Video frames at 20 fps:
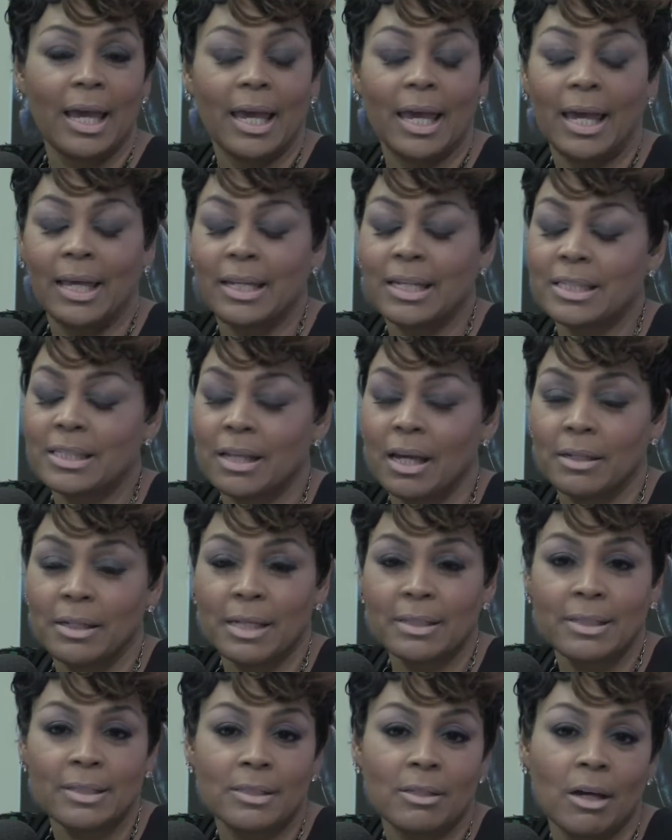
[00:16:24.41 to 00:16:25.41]
And it's
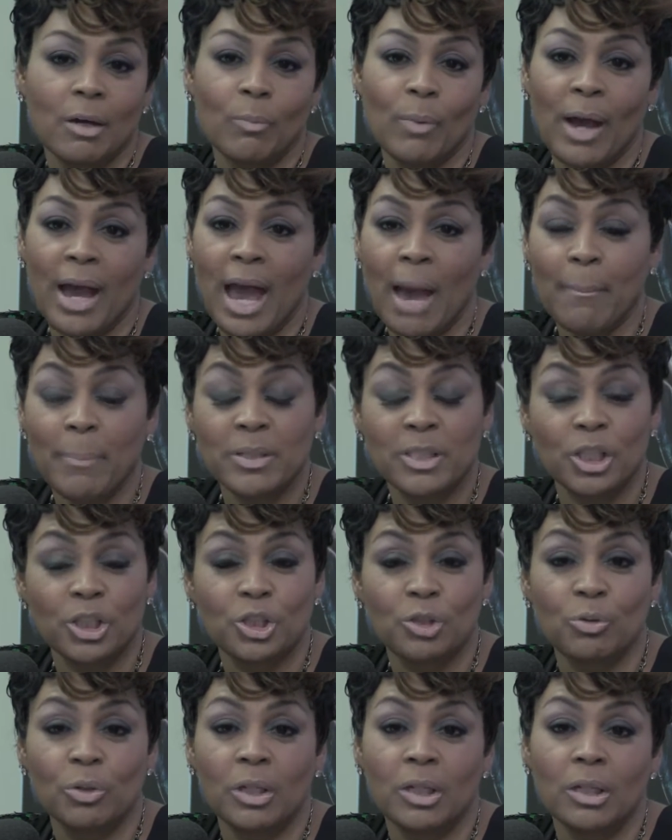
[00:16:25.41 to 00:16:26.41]
unnecessary. What happens
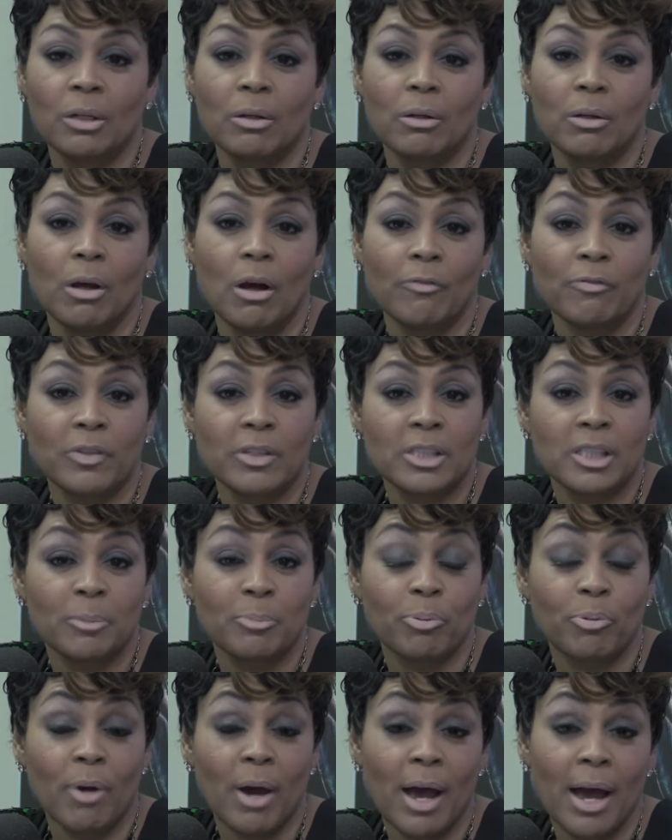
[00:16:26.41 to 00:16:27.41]
is you kill off the
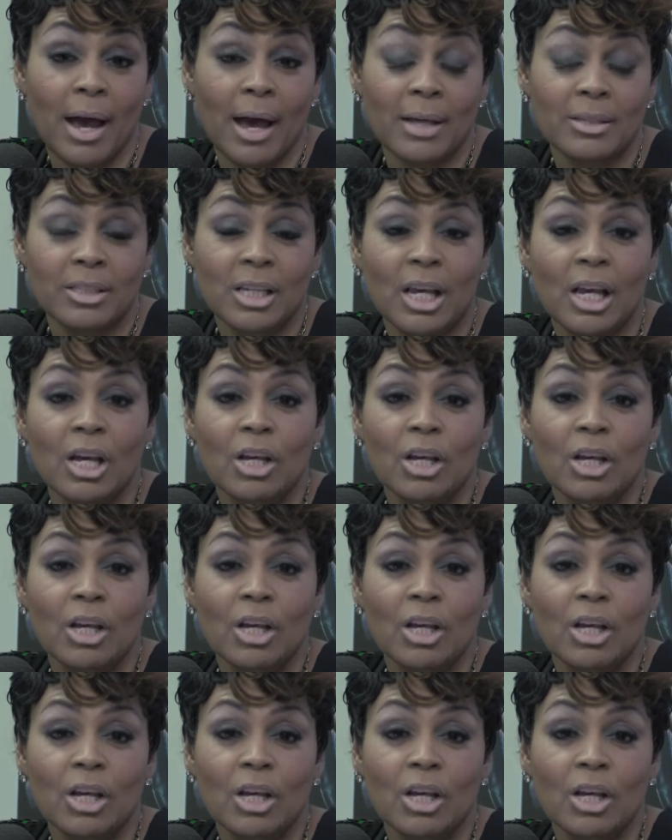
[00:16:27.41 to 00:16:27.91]
surprise.